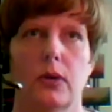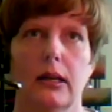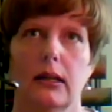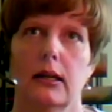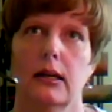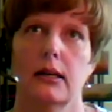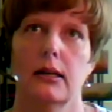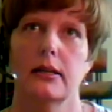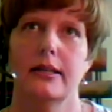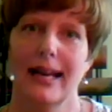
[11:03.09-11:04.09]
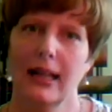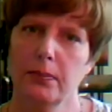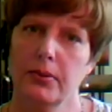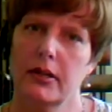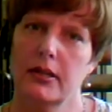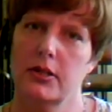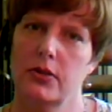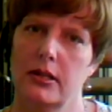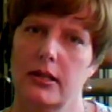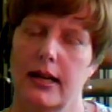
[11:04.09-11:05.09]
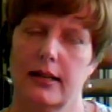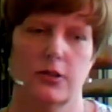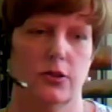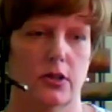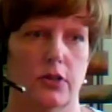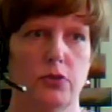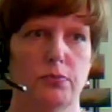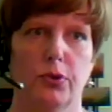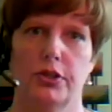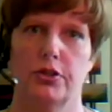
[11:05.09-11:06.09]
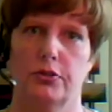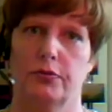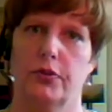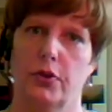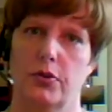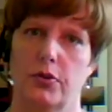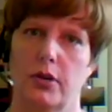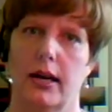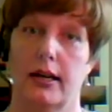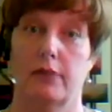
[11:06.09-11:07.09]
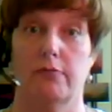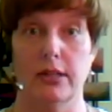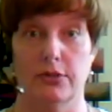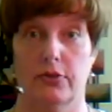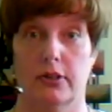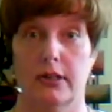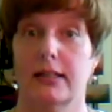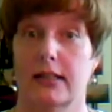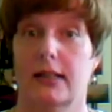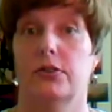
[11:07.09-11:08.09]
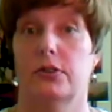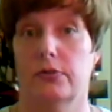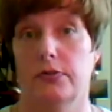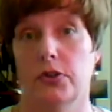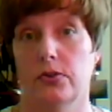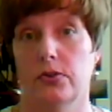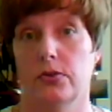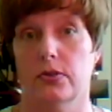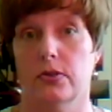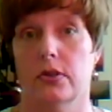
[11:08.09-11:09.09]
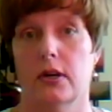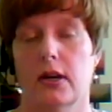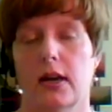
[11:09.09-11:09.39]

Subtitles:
Well, Yelp is using that so that if you point your phone at a restaurant, they'll tell you the reviews.